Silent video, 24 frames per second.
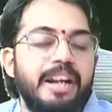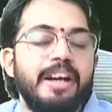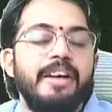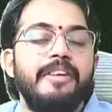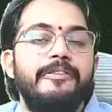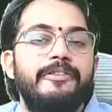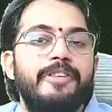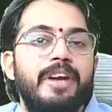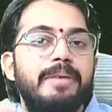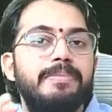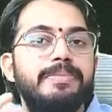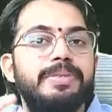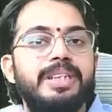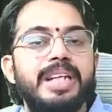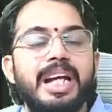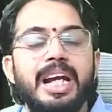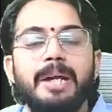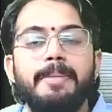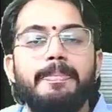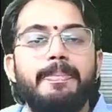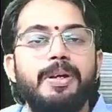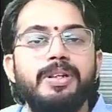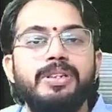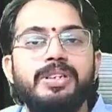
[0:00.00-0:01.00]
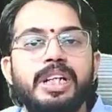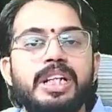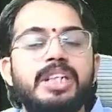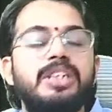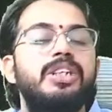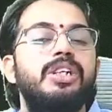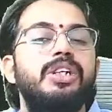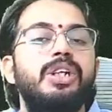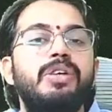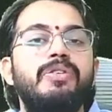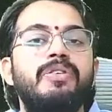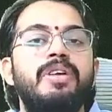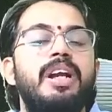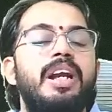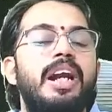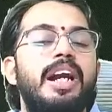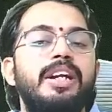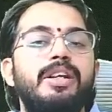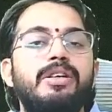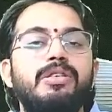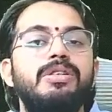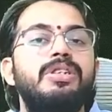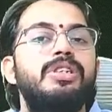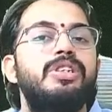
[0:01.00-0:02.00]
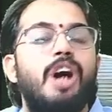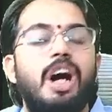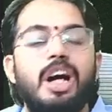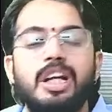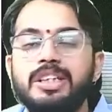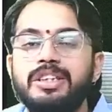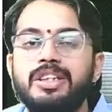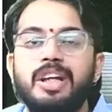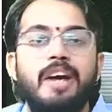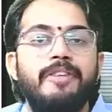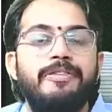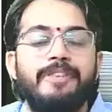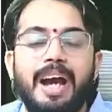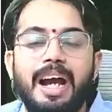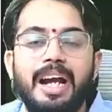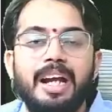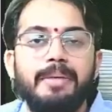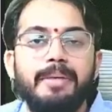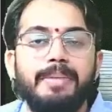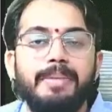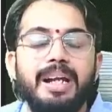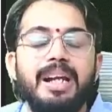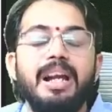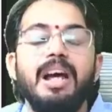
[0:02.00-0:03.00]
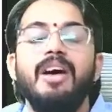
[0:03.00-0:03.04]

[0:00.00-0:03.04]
from sale proceeds you will reduce cost of animal,